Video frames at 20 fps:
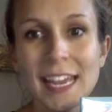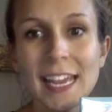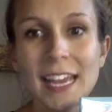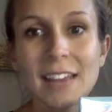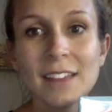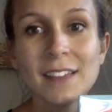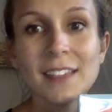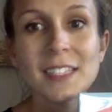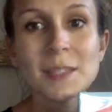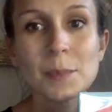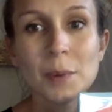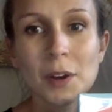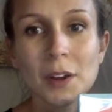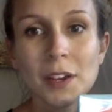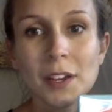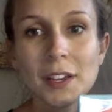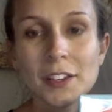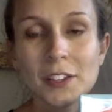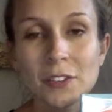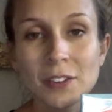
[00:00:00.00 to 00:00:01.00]
In this book,
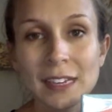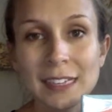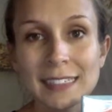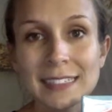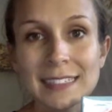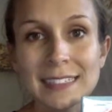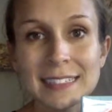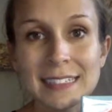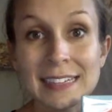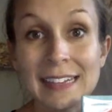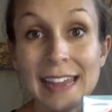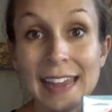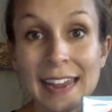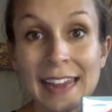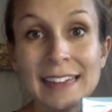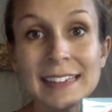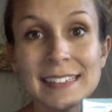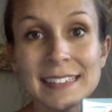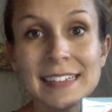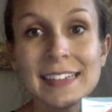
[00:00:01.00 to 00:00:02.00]
you'll get to see
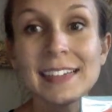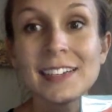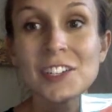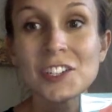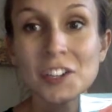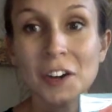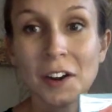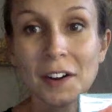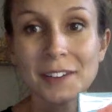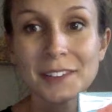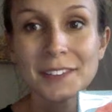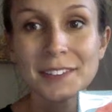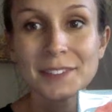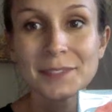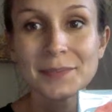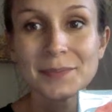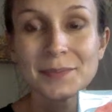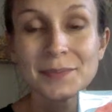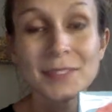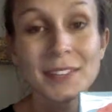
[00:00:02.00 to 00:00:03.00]
18 sharks.
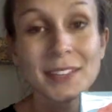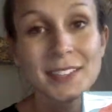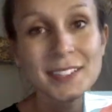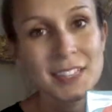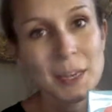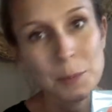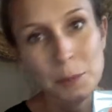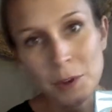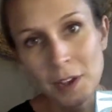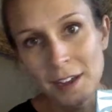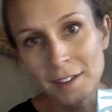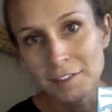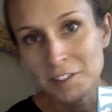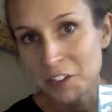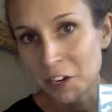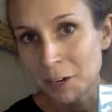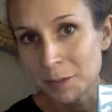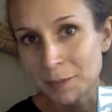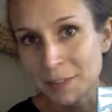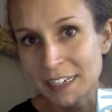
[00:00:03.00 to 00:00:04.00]
Some will have
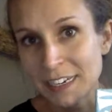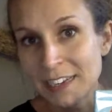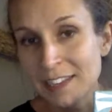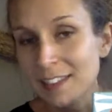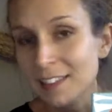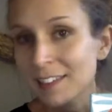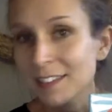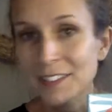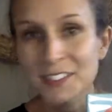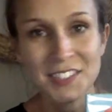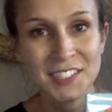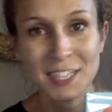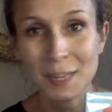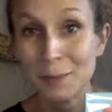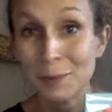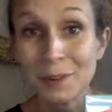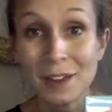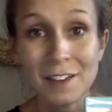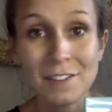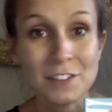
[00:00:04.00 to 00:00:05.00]
sharp teeth, some
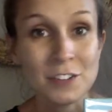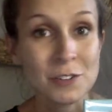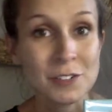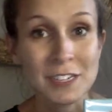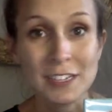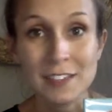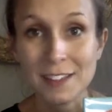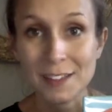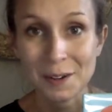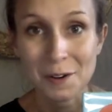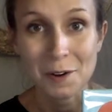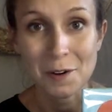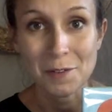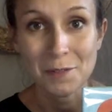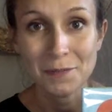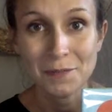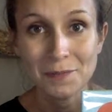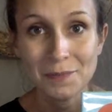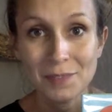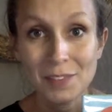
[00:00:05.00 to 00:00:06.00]
will have no teeth at all.
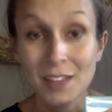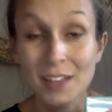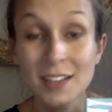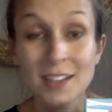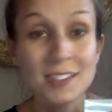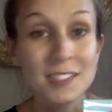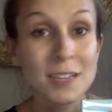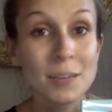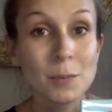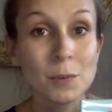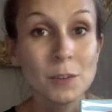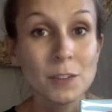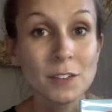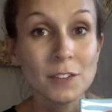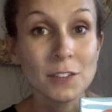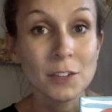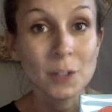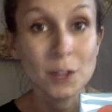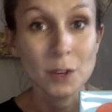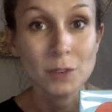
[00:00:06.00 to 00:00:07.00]
Some will live
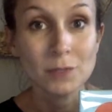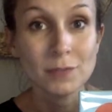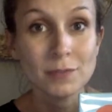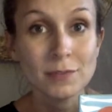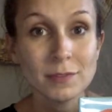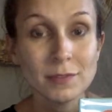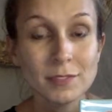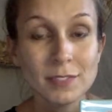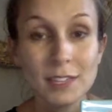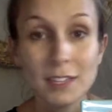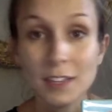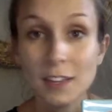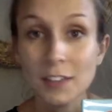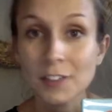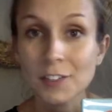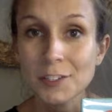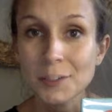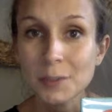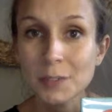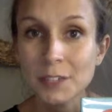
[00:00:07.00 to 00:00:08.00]
alone, and
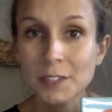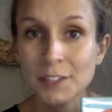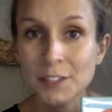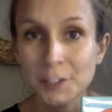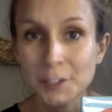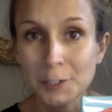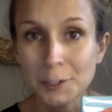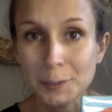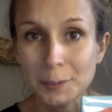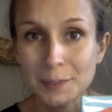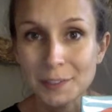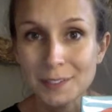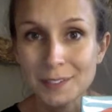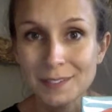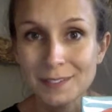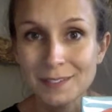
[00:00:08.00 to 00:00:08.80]
others will live in groups.